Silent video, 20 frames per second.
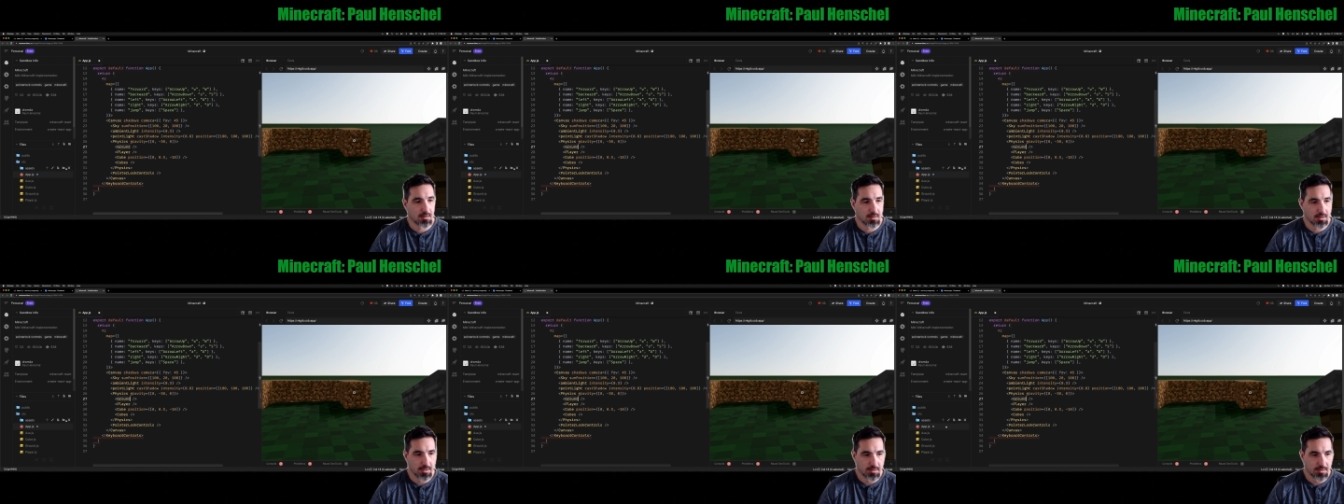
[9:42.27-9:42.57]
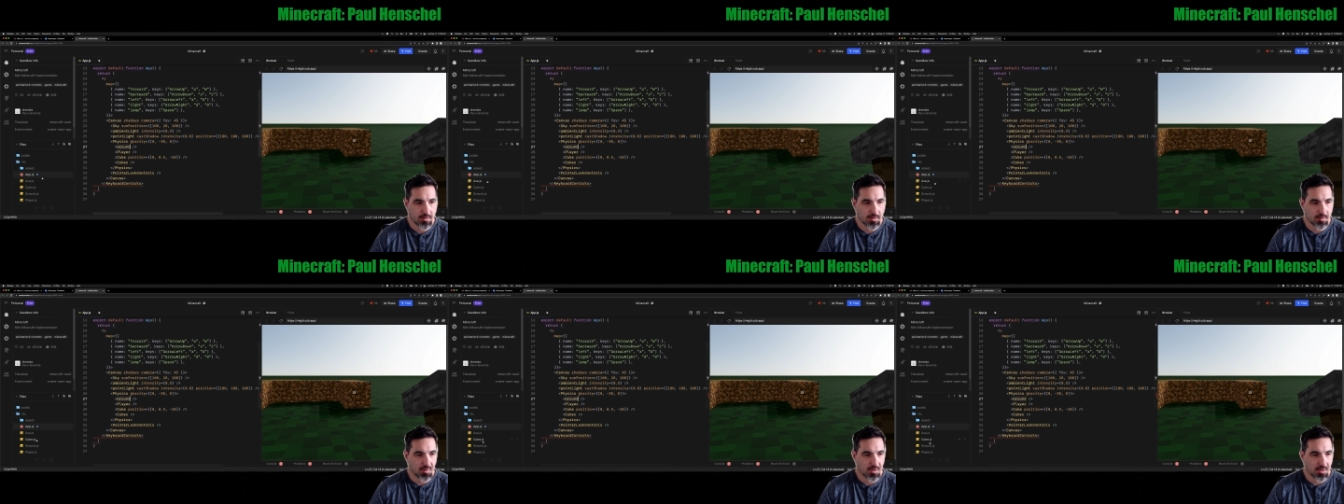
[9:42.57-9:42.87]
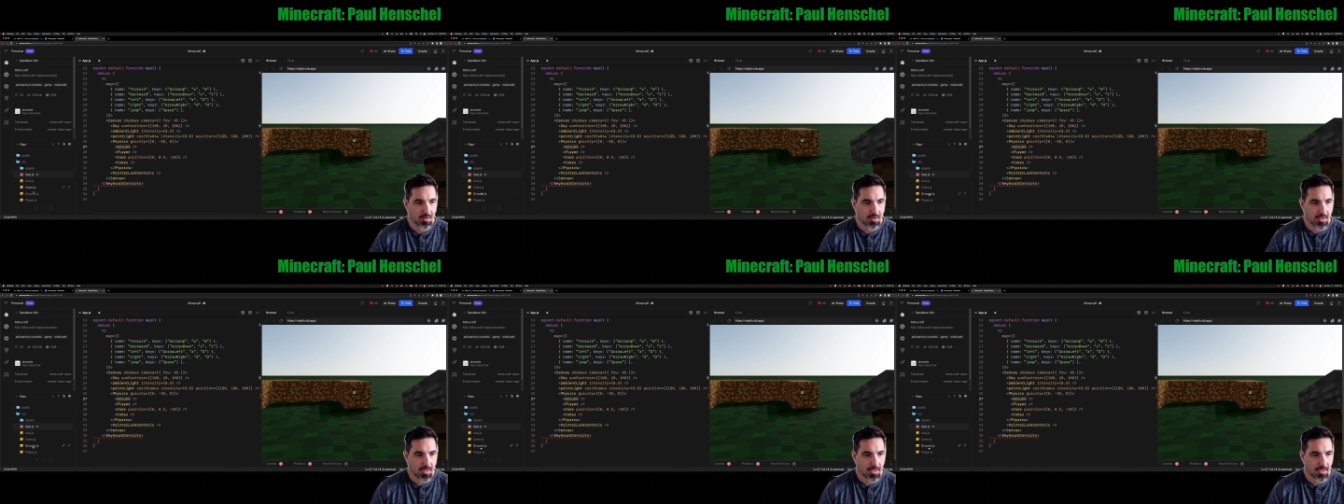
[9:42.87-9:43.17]
as
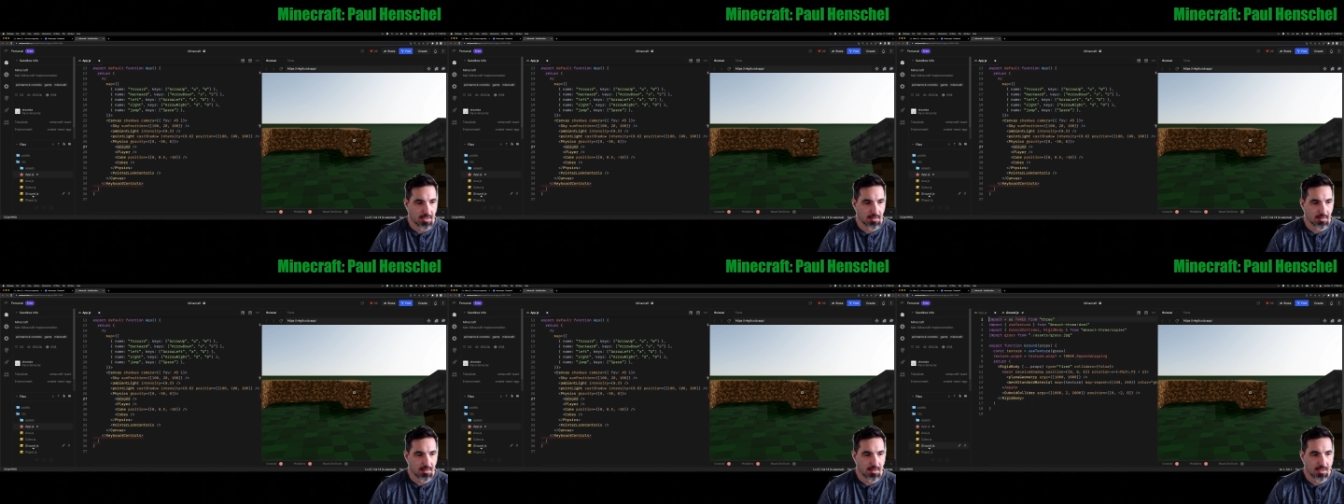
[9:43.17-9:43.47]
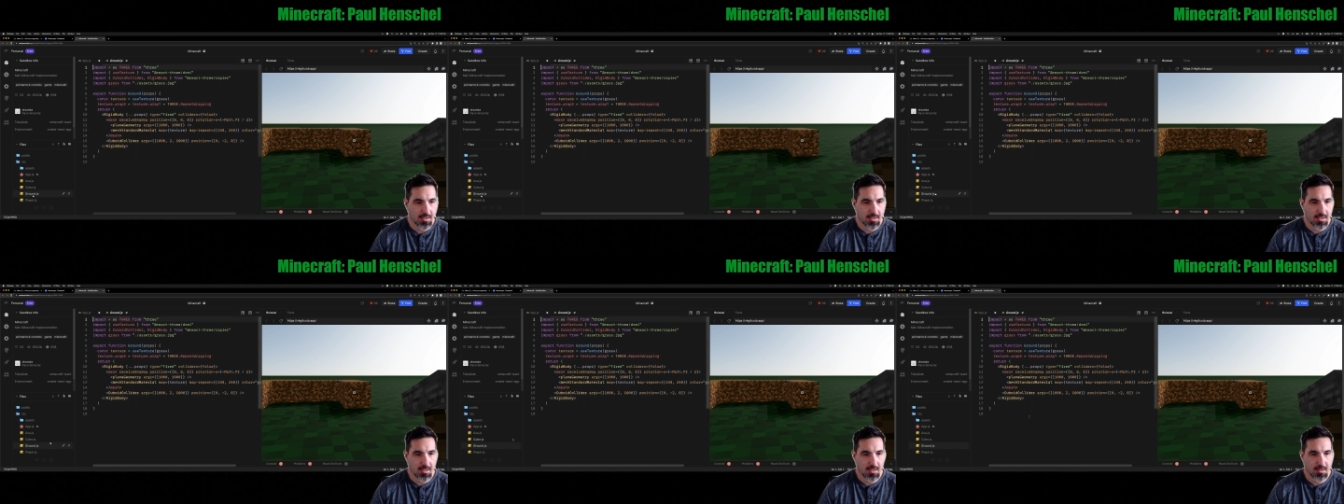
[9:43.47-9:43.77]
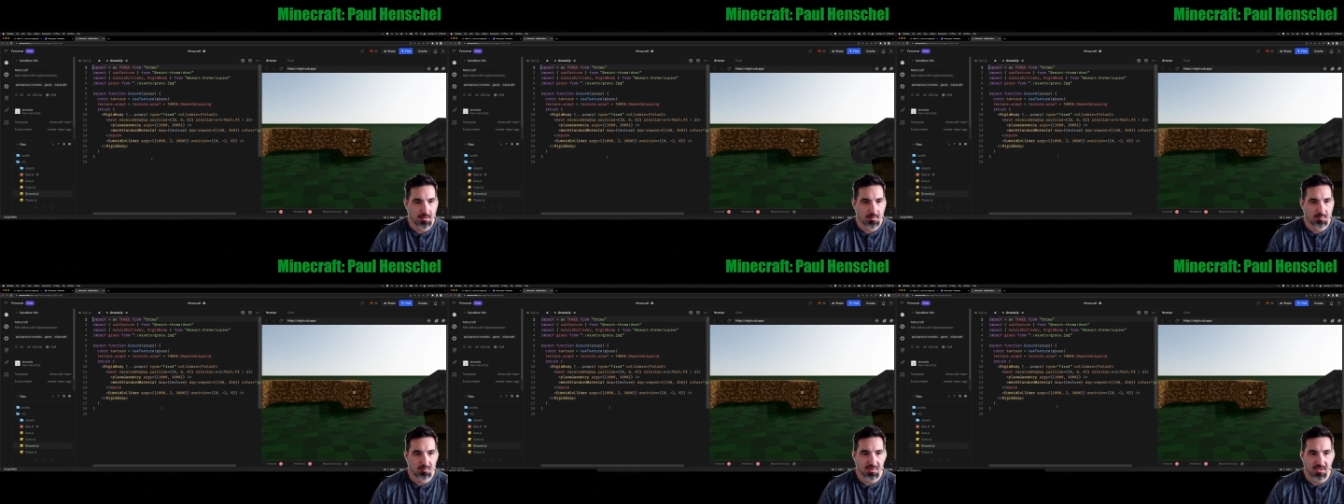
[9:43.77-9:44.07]
simple as
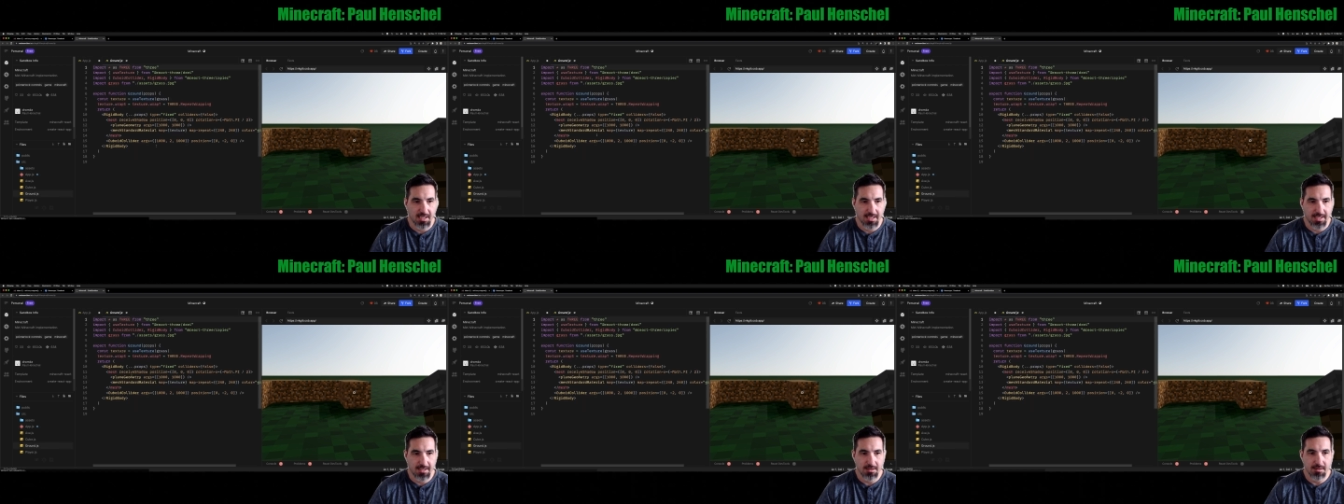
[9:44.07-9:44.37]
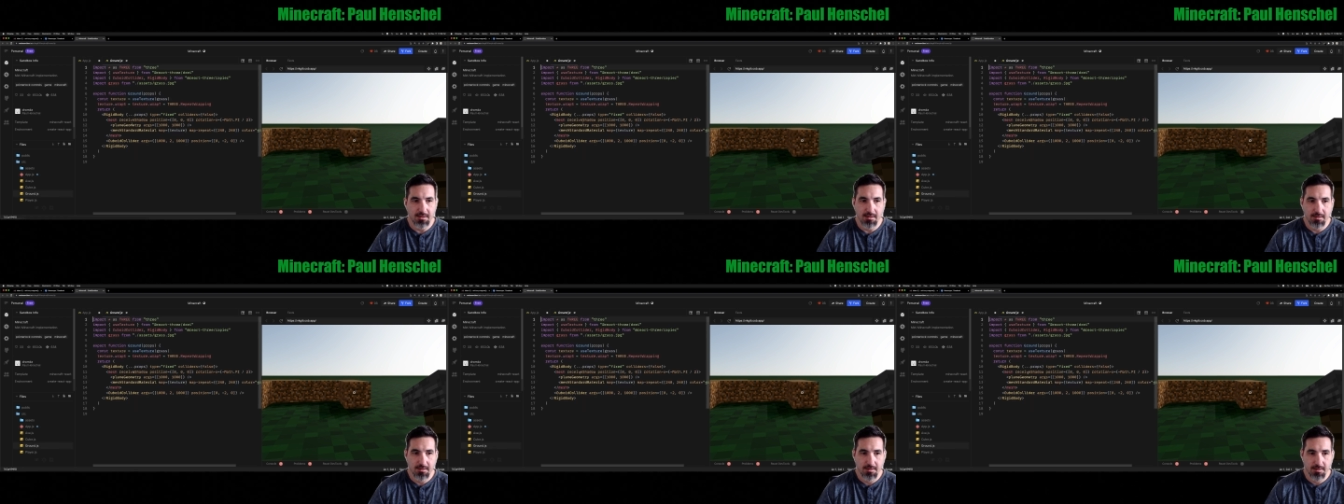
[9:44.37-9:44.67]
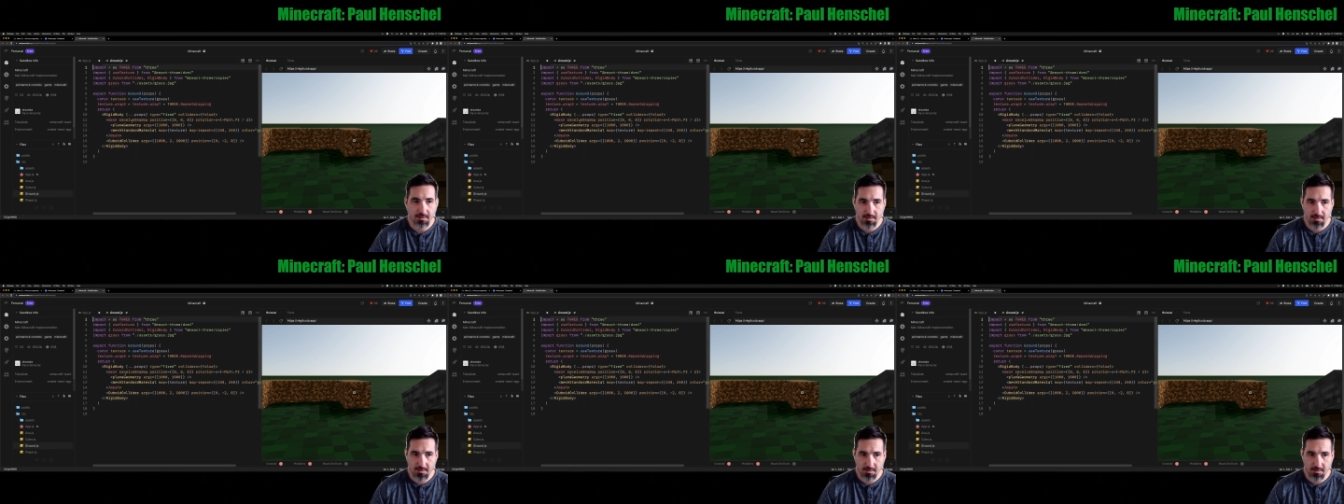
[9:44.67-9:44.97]
a plane,
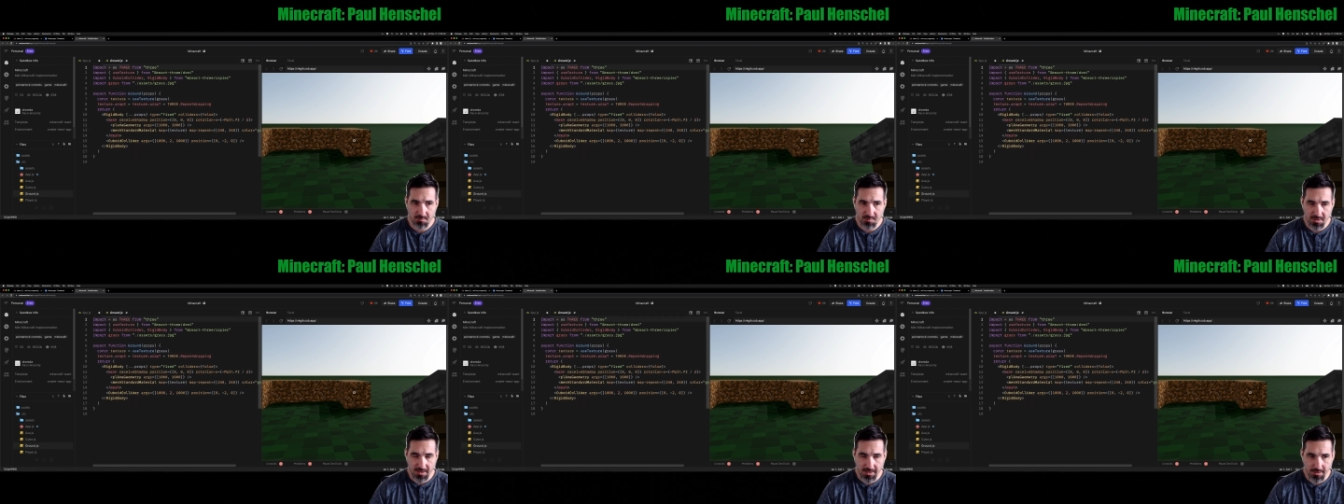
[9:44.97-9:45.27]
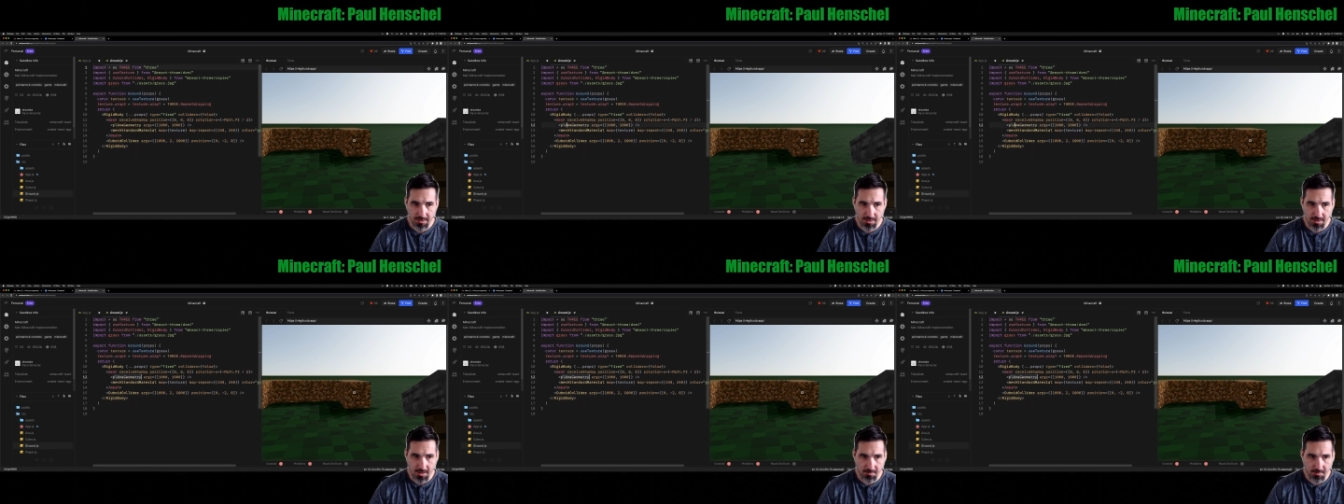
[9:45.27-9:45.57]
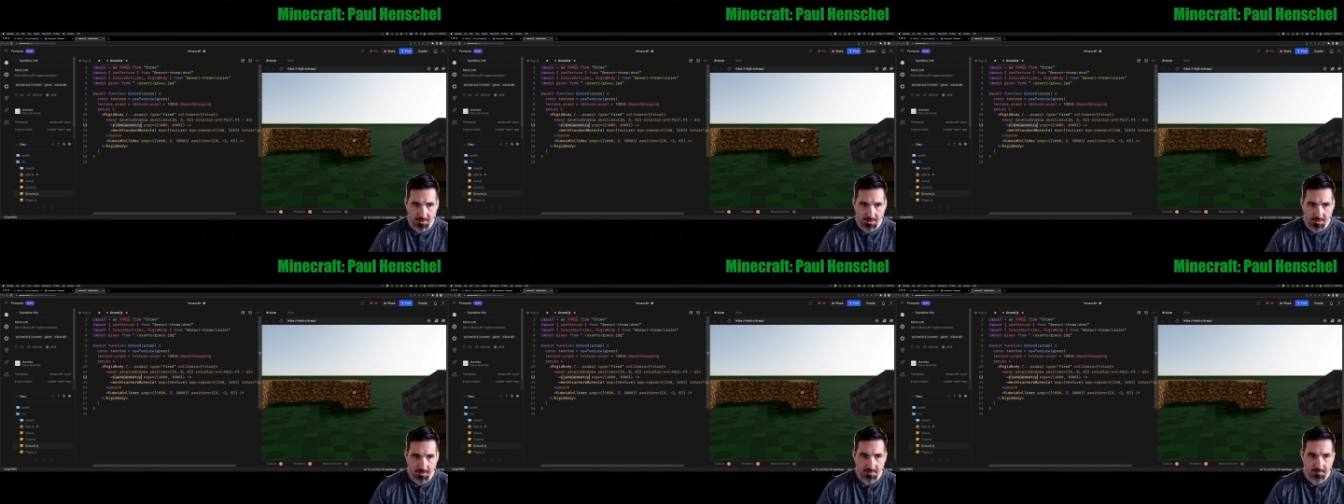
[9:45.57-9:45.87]
plane
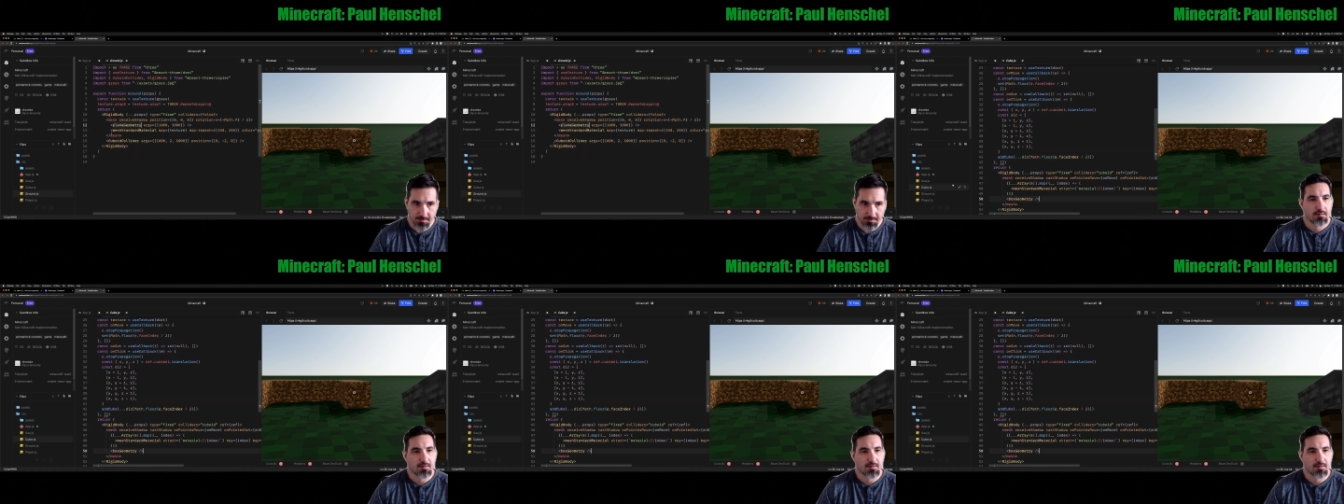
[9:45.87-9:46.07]
geometry.